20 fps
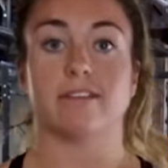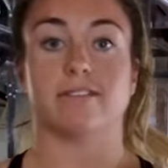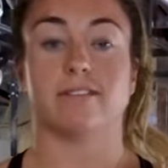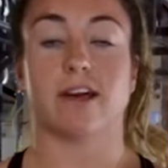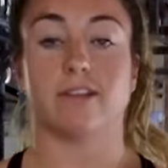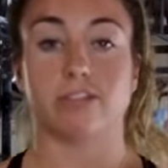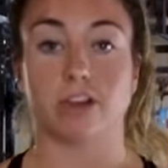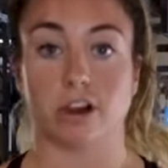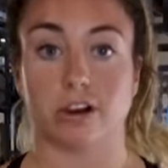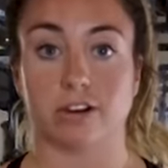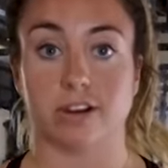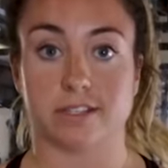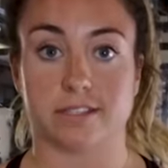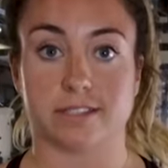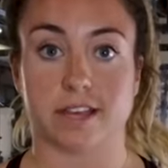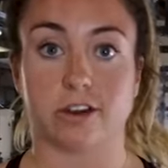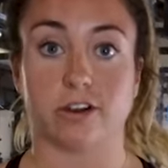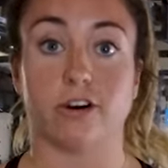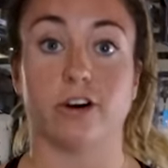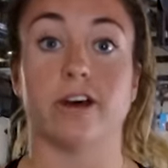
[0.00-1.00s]
let the heart rate
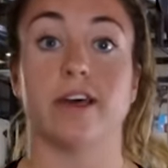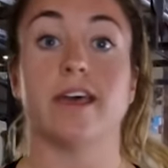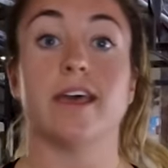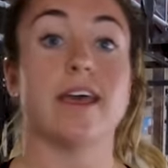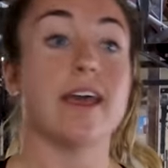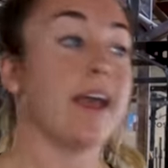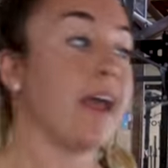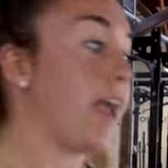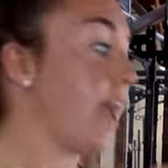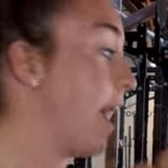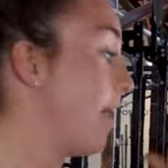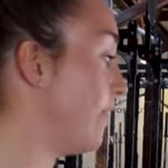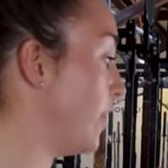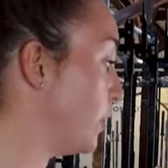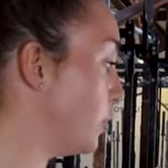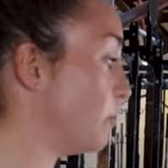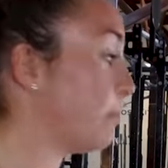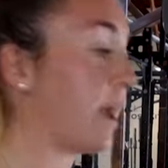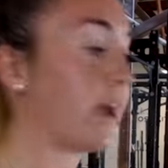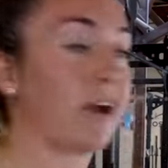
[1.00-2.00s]
settle, and
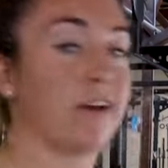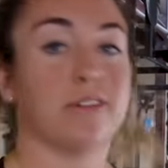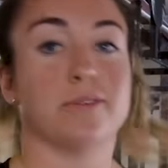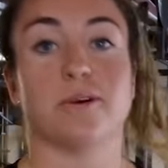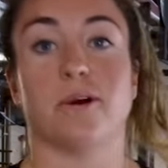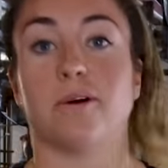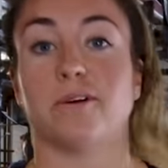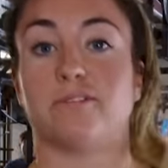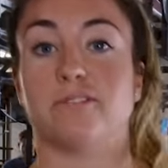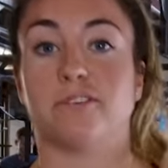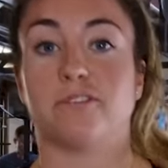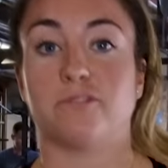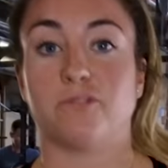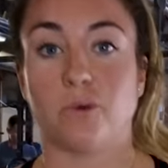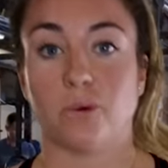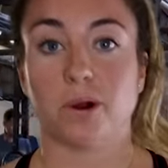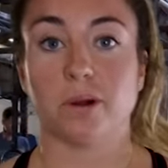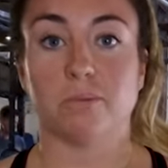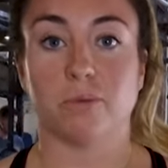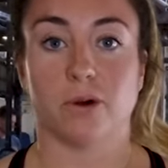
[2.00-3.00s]
then you're back on the rower for
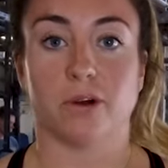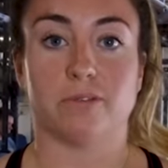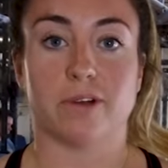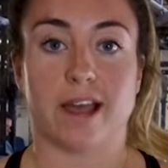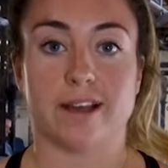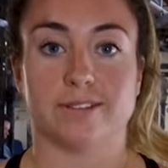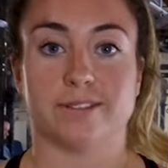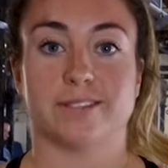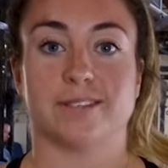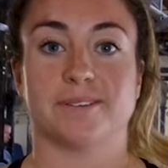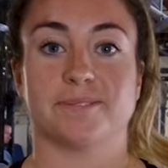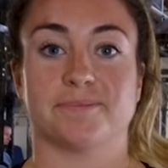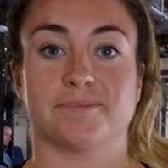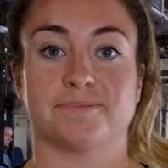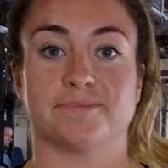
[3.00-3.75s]
four more rounds.